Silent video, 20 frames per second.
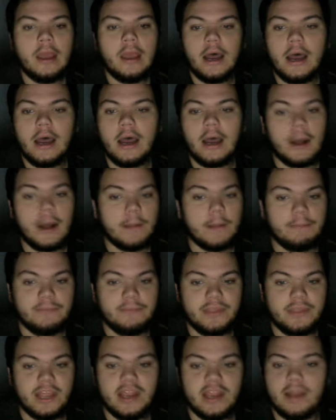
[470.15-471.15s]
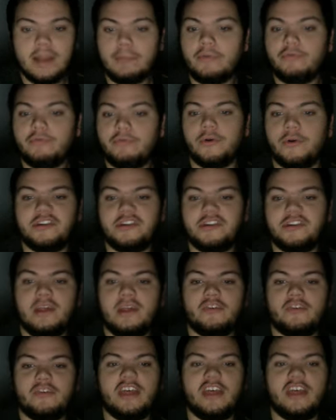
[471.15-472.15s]
Day number 14
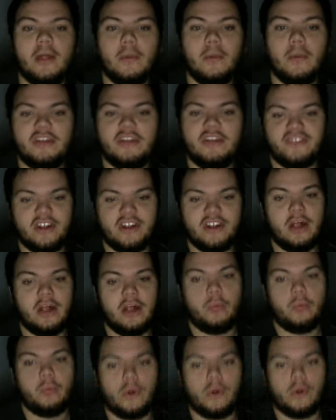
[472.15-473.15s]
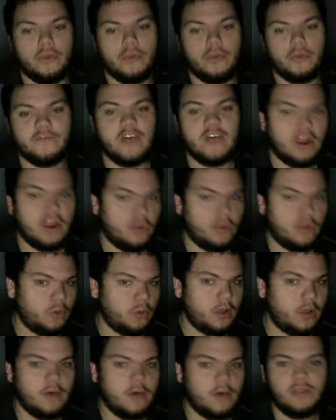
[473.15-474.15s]
was Hellraiser Hellworld, the final
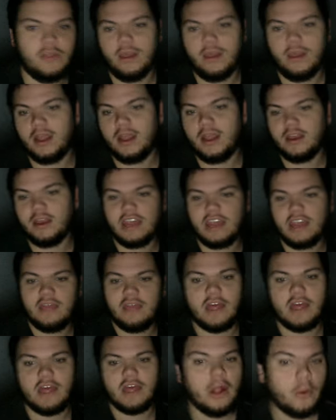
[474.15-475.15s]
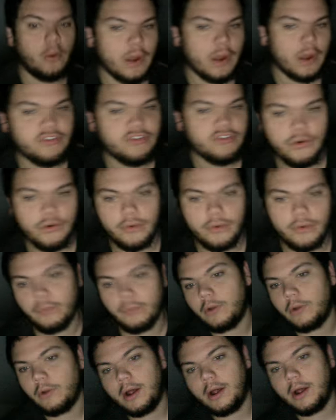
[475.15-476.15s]
of the day of the
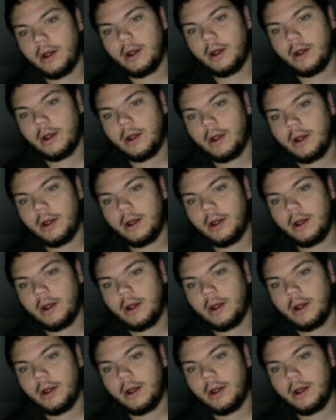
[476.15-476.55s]
Hellraiser